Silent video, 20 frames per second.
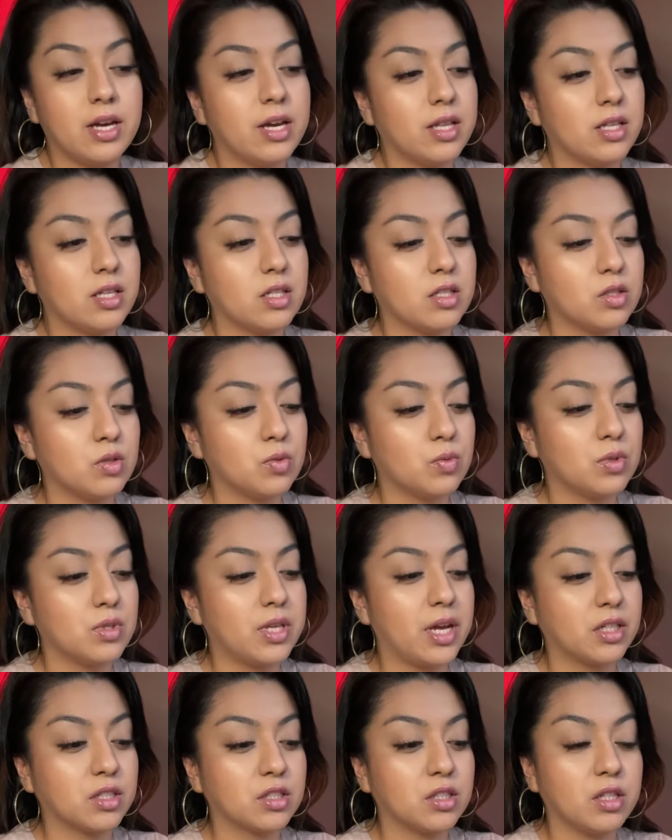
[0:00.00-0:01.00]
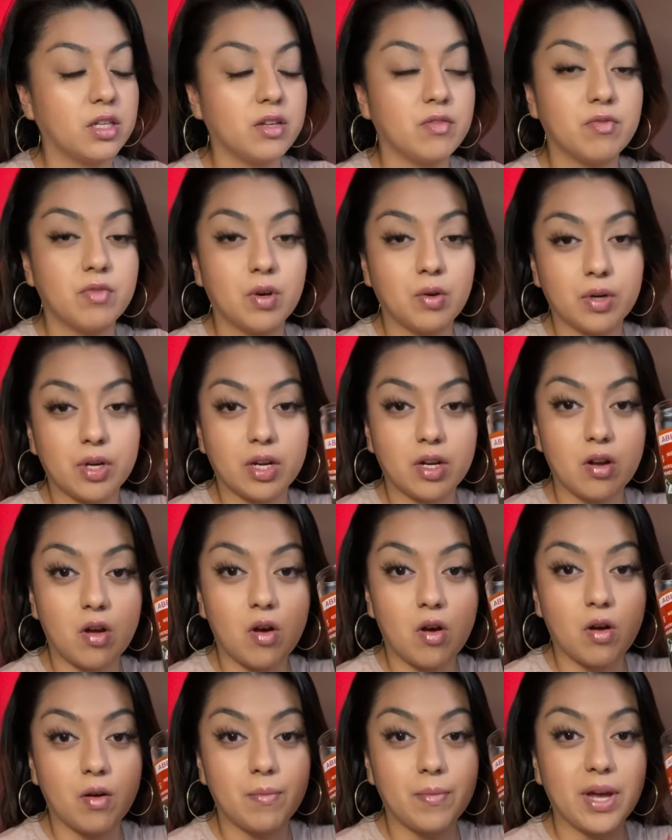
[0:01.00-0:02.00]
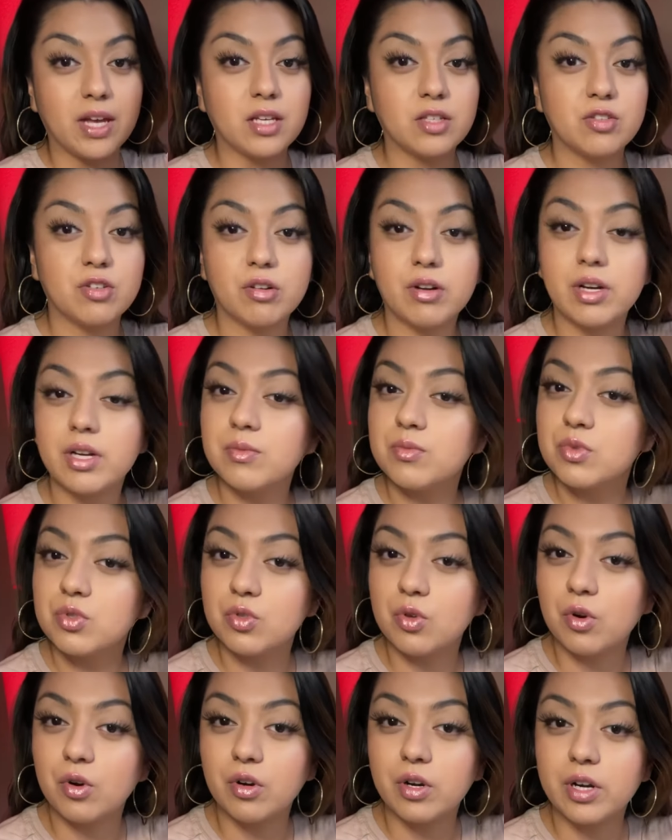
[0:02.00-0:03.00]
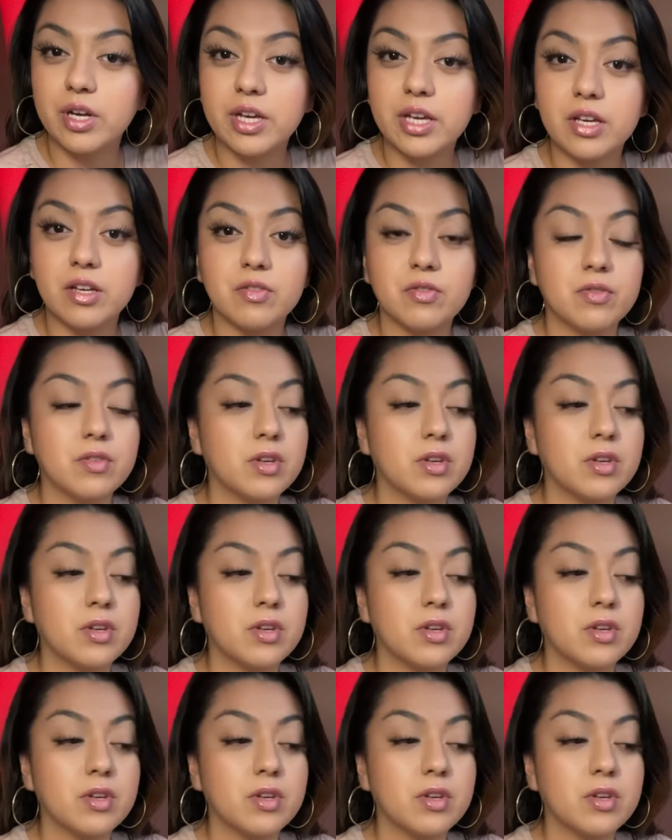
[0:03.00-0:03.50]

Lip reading: This was actually voted on my Instagram story if